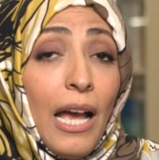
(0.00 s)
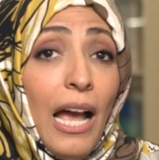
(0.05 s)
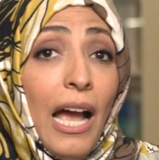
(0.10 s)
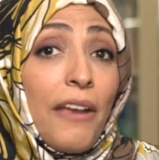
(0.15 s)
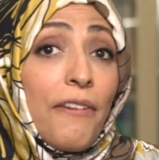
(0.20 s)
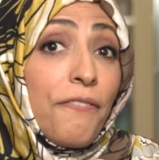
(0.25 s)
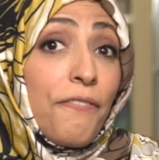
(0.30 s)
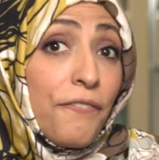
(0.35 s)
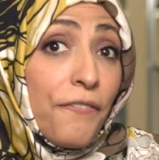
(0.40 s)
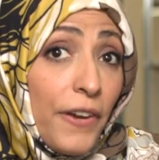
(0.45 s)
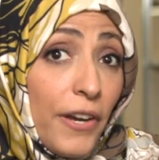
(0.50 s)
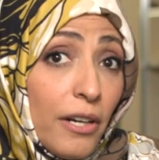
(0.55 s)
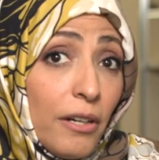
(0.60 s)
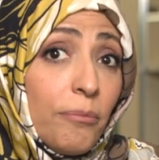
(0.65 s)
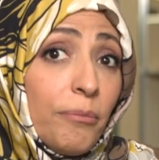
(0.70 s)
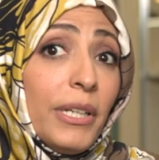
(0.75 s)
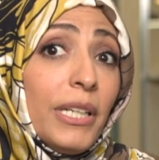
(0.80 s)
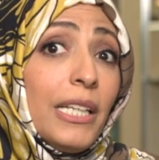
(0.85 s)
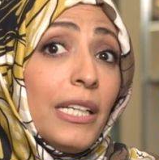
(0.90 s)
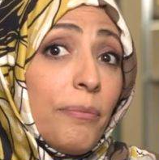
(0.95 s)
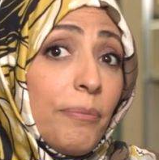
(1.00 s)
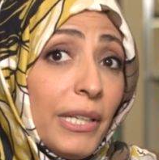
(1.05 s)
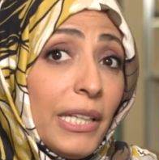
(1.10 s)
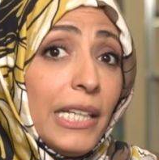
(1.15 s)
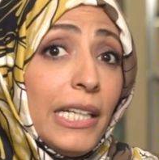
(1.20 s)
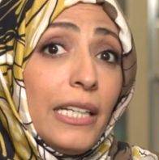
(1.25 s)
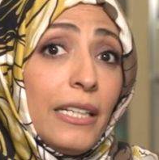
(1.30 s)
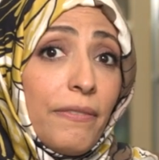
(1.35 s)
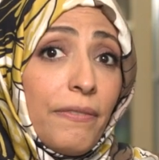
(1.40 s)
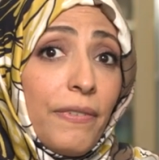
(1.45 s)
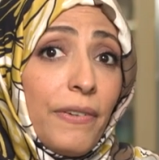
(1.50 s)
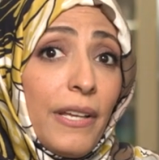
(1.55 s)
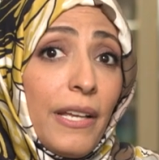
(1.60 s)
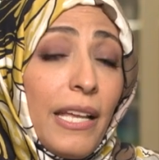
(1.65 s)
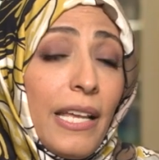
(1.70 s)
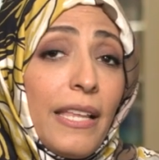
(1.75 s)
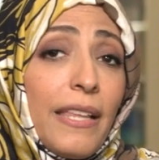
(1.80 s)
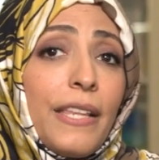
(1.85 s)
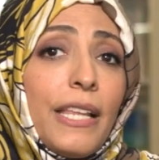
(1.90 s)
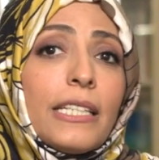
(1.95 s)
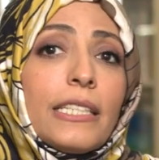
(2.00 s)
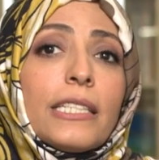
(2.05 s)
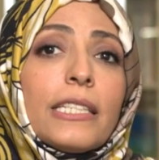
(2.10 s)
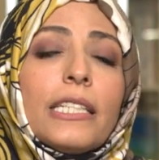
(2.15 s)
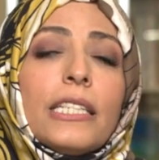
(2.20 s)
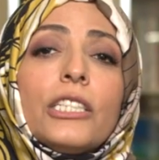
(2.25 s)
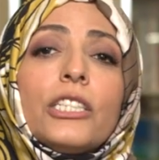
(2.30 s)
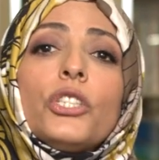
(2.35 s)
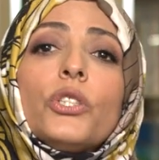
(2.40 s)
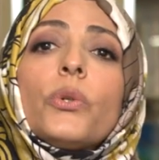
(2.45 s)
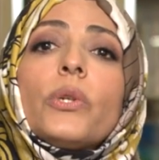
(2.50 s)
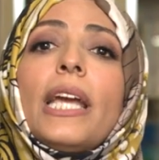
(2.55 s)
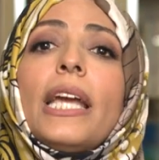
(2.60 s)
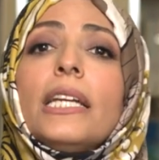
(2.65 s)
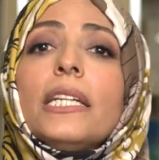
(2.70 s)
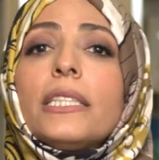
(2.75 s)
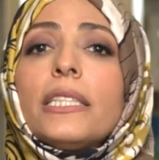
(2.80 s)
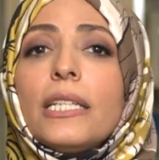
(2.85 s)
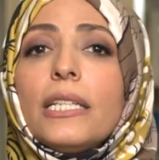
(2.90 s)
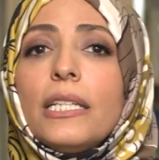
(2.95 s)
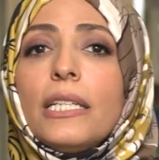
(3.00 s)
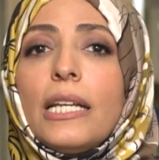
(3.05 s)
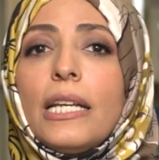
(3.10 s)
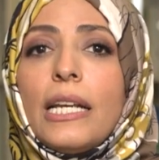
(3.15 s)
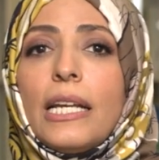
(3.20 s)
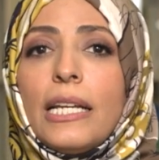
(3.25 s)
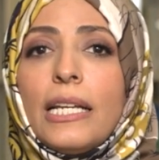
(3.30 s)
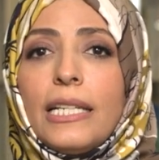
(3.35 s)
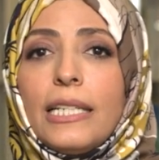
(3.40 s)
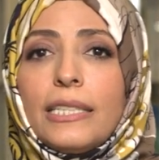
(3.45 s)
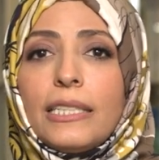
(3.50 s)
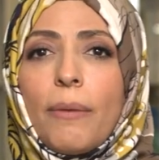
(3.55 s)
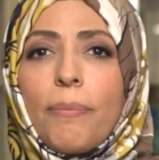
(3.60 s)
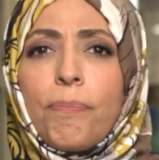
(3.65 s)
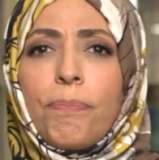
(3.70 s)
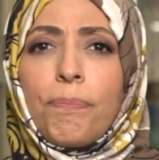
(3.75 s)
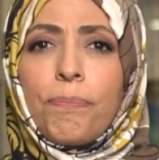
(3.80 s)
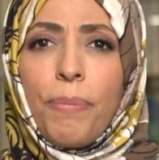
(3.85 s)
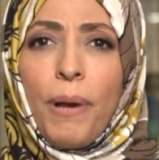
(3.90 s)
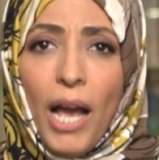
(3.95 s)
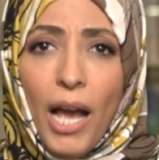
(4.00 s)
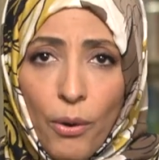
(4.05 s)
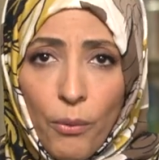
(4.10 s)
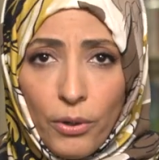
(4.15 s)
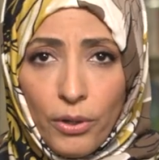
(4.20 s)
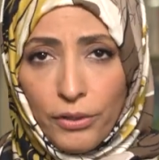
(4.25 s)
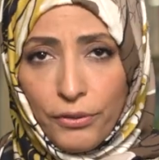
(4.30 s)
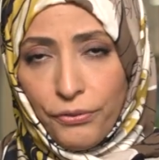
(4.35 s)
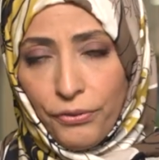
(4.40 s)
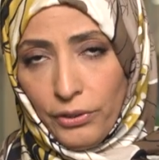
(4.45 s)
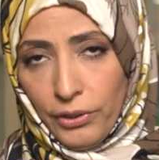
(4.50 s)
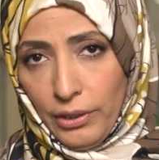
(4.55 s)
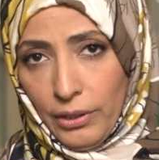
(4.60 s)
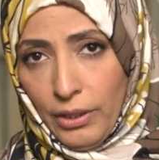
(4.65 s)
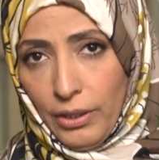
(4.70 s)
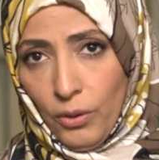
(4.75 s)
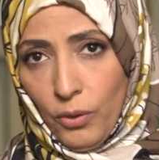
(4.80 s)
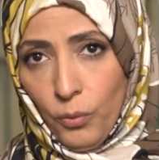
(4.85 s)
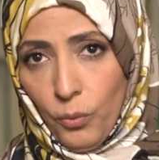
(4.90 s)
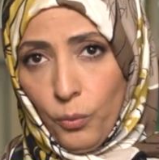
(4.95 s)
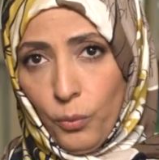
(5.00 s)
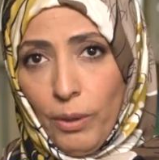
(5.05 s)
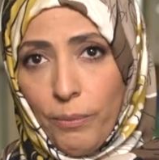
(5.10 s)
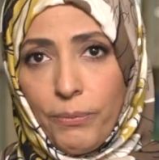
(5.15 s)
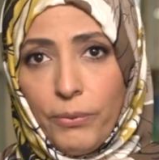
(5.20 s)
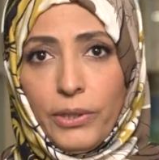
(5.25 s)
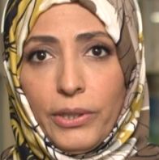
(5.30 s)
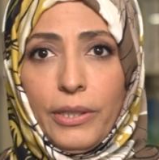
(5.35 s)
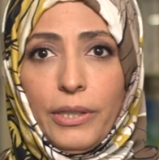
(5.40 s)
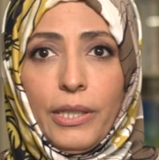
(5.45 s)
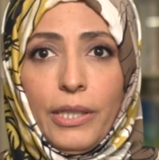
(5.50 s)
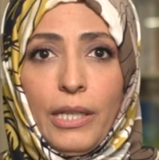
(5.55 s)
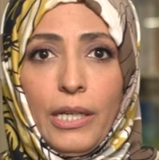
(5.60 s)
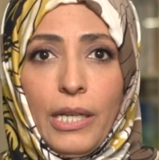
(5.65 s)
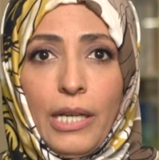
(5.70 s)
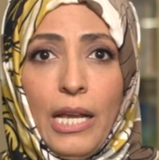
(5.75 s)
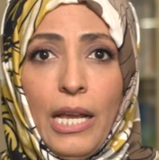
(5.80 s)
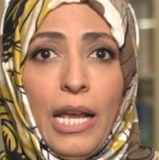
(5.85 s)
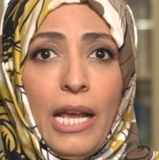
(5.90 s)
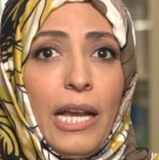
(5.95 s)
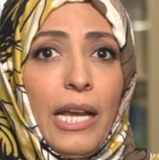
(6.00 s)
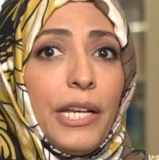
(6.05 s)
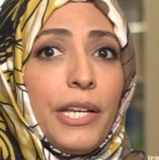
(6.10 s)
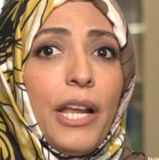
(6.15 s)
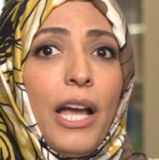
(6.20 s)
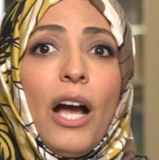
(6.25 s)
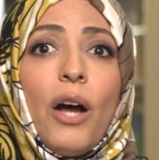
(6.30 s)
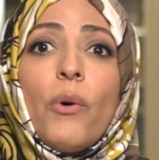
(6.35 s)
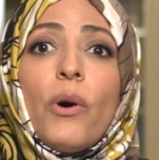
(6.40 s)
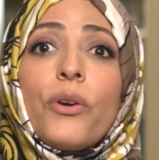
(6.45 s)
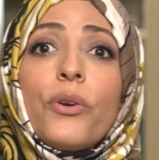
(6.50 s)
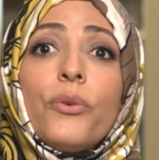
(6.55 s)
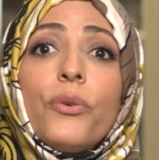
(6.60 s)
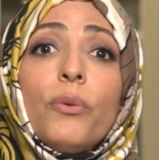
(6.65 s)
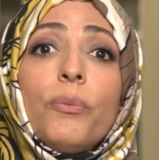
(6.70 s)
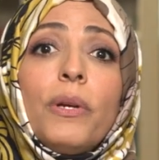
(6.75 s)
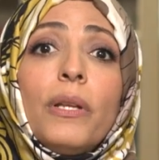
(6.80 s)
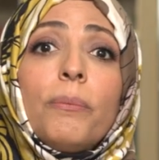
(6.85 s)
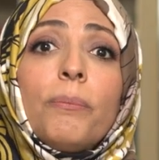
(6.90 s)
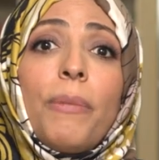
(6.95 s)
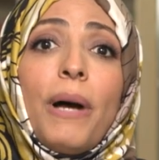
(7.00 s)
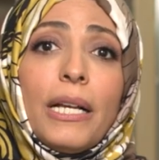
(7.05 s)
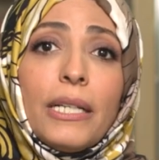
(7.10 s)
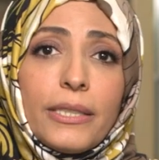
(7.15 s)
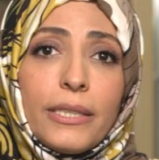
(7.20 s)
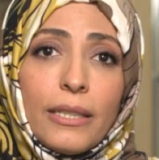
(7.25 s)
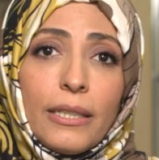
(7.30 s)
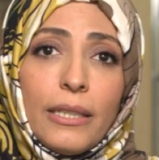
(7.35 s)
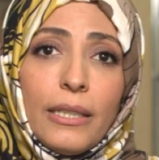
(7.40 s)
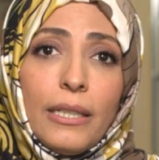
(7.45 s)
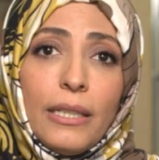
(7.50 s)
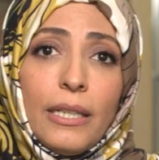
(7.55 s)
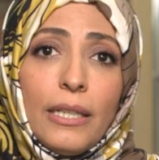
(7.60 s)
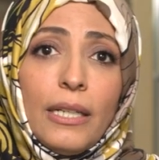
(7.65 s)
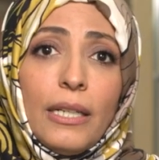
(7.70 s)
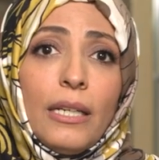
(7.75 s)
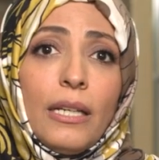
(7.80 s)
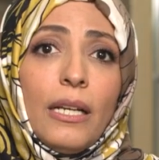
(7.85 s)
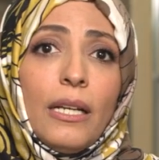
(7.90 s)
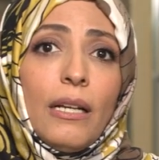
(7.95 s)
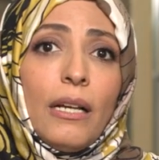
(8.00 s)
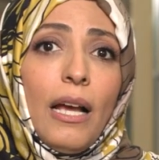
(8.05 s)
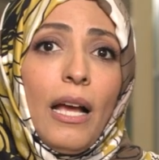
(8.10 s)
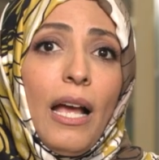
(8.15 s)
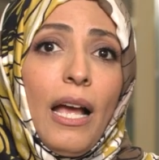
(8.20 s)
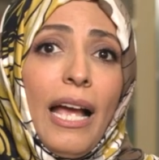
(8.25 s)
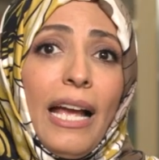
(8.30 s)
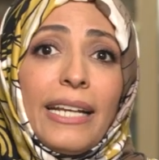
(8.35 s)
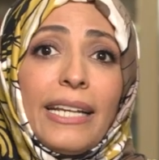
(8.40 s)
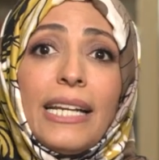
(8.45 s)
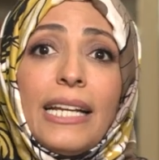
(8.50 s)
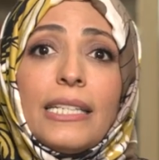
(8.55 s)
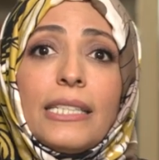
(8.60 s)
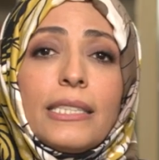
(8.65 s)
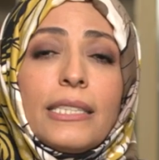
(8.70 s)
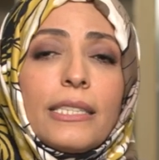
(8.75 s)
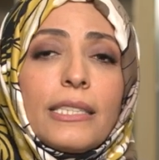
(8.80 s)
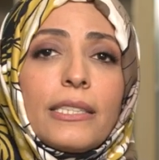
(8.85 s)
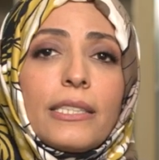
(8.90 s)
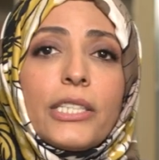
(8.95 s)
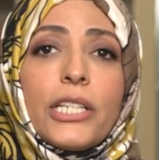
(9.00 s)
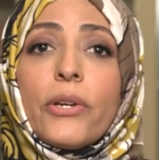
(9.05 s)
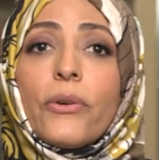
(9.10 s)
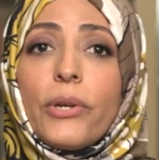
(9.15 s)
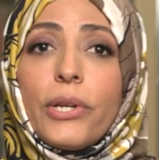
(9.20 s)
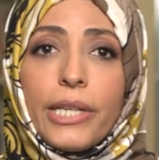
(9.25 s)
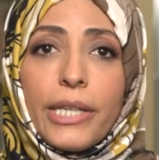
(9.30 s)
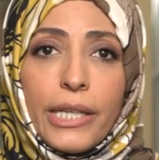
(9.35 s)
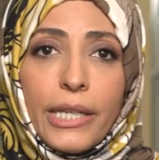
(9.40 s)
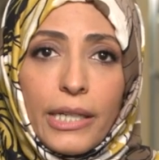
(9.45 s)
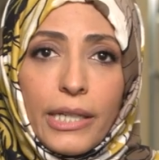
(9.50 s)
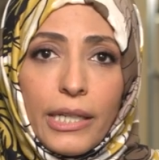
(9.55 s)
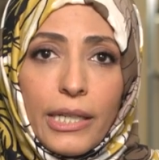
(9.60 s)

I firmly believe that education is a powerful weapon in our noble battle against tyranny,